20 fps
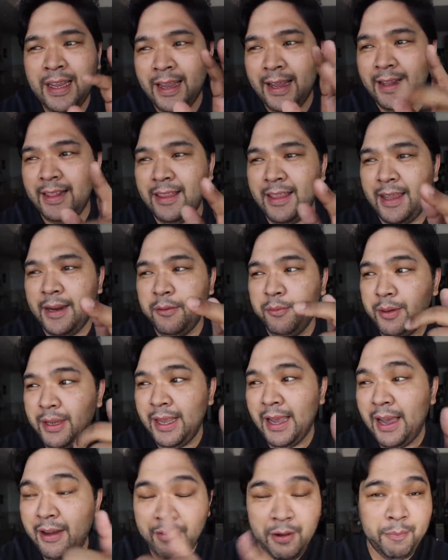And then we
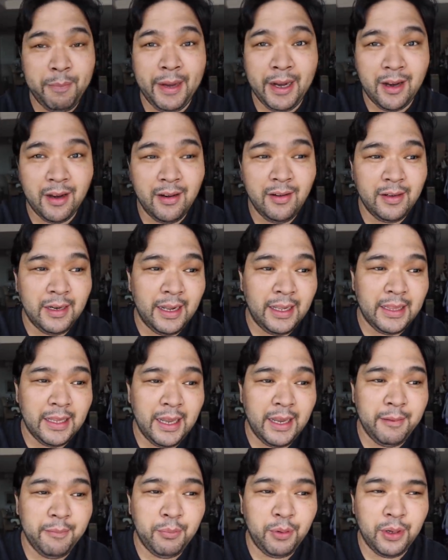have a pair that
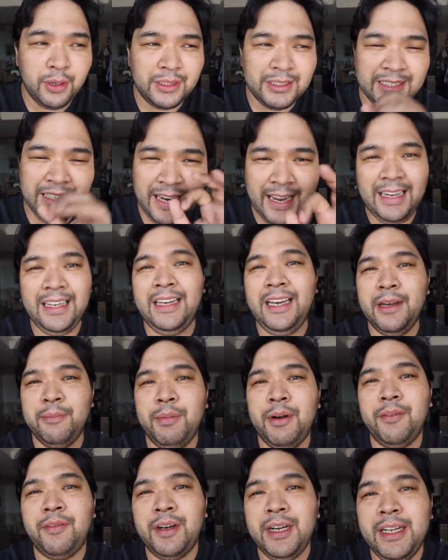I bought slightly
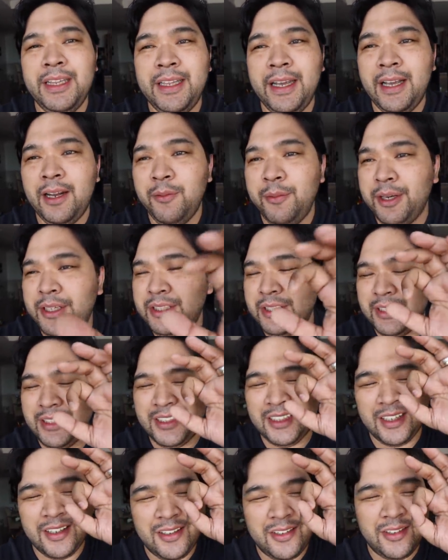above retail, which
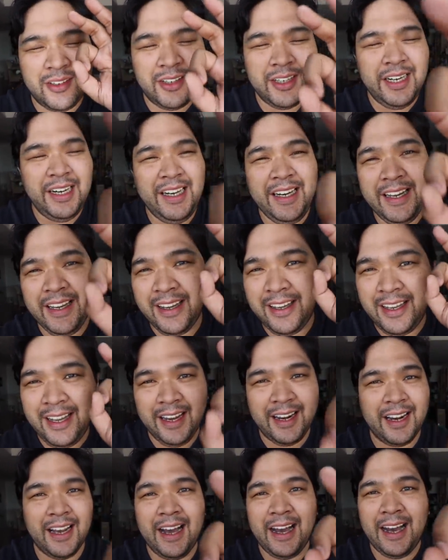is a really
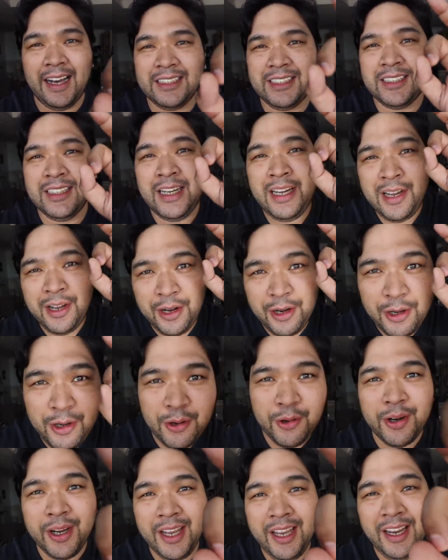kick-ass
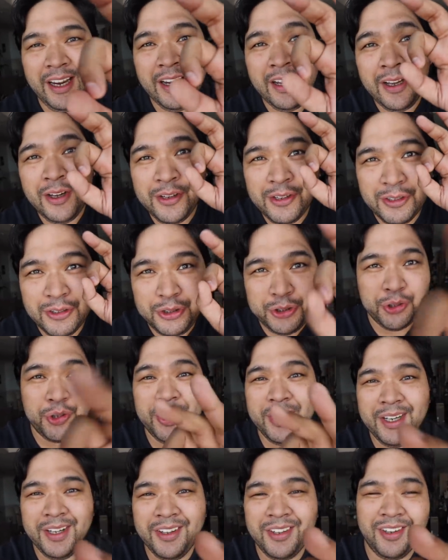looking
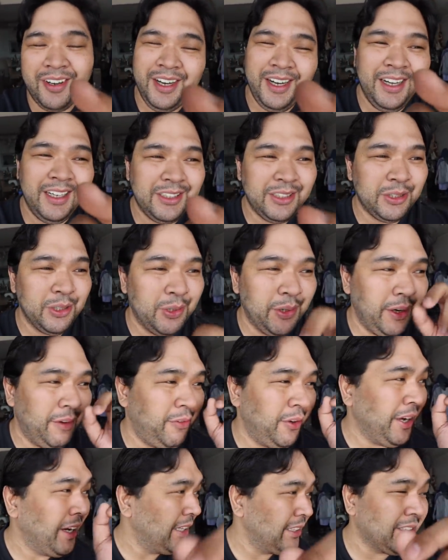Jordan 3. So
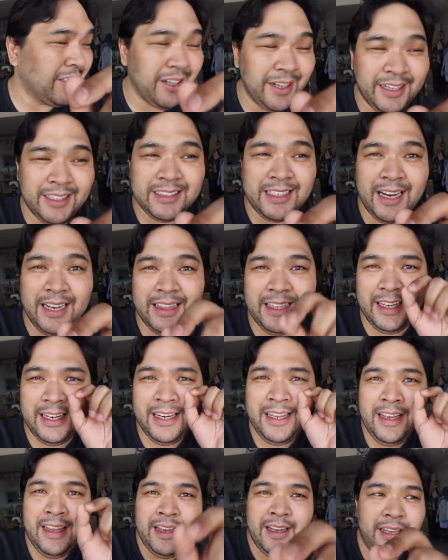if you guys are
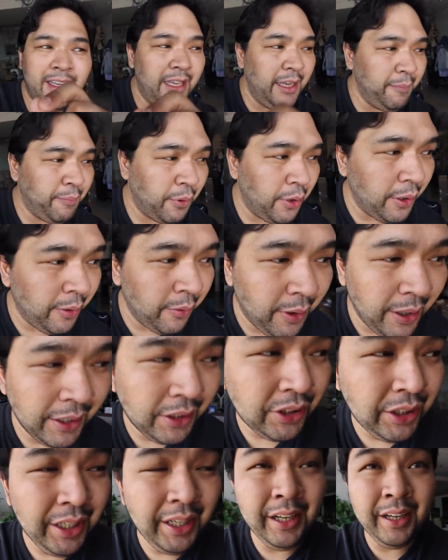excited, keep on
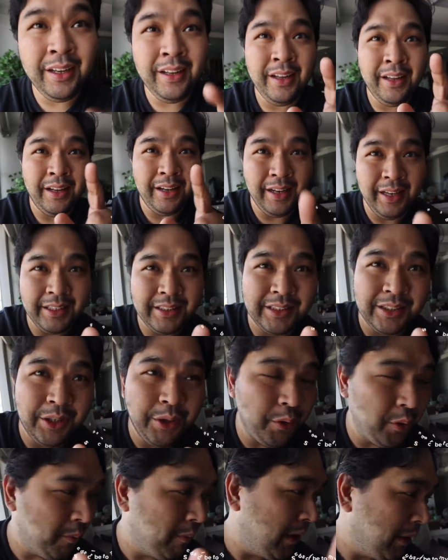watching. Let's
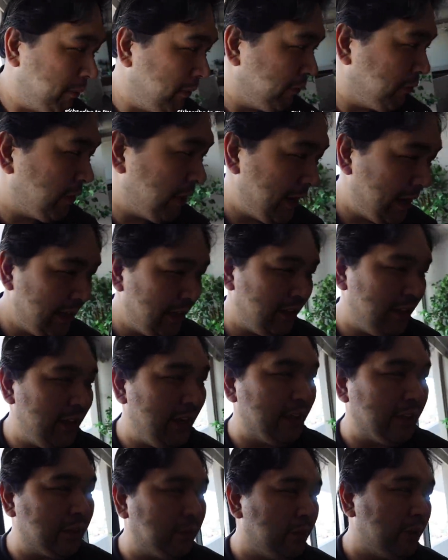go. But before
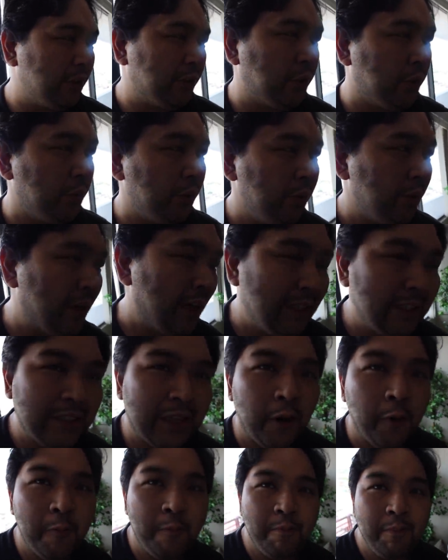anything, I just want to show you guys
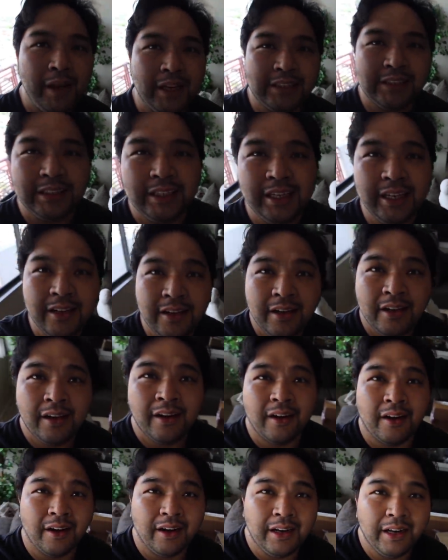how messy
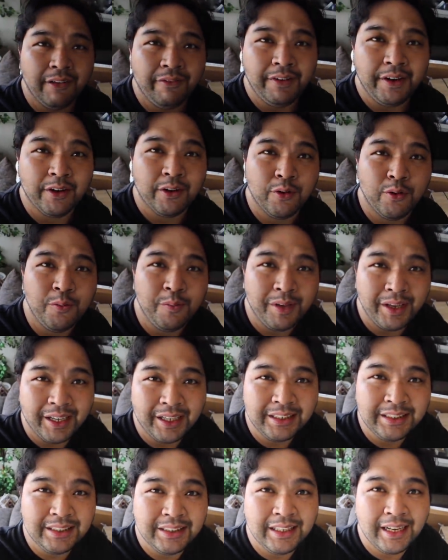our living room
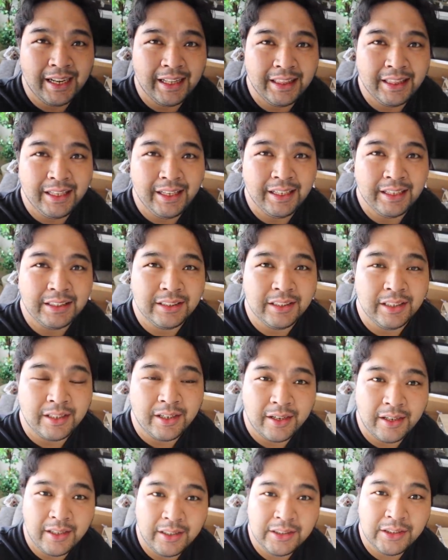is. That is the
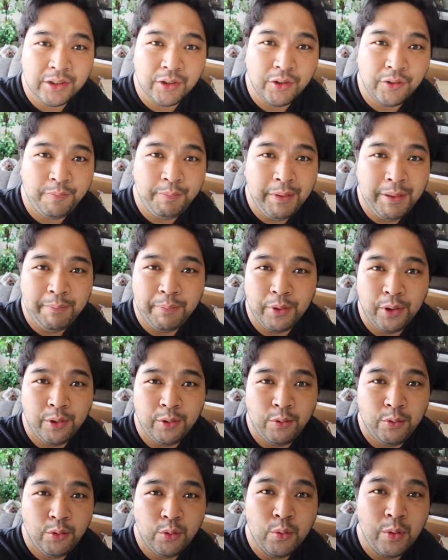curse of people
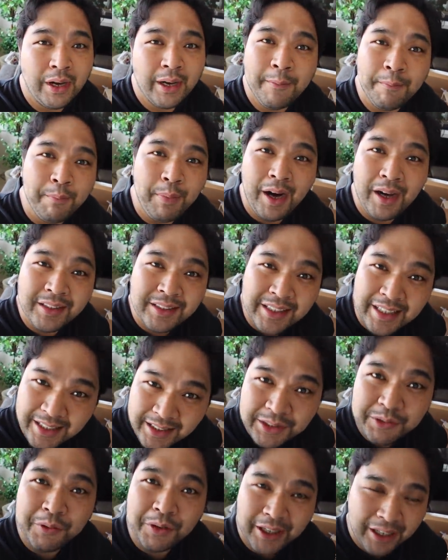who do
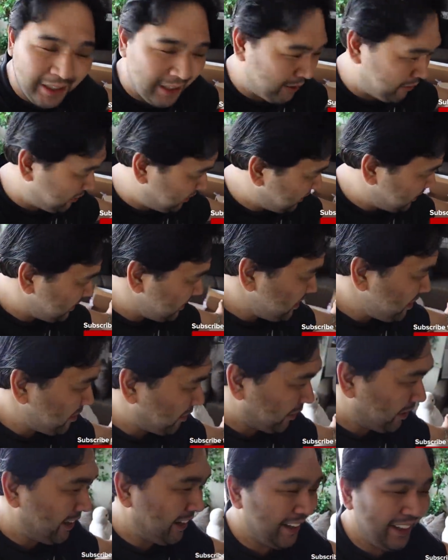unboxings for a living,
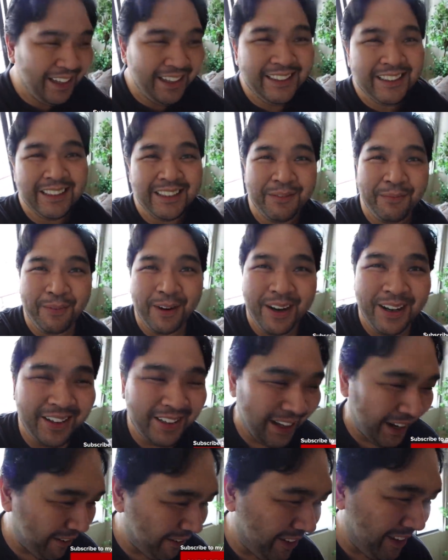or at least as a
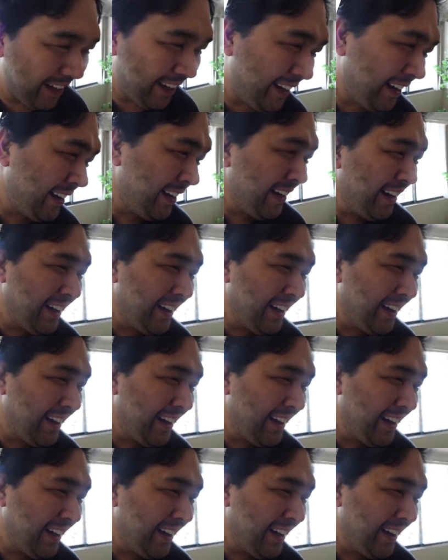part-time thing.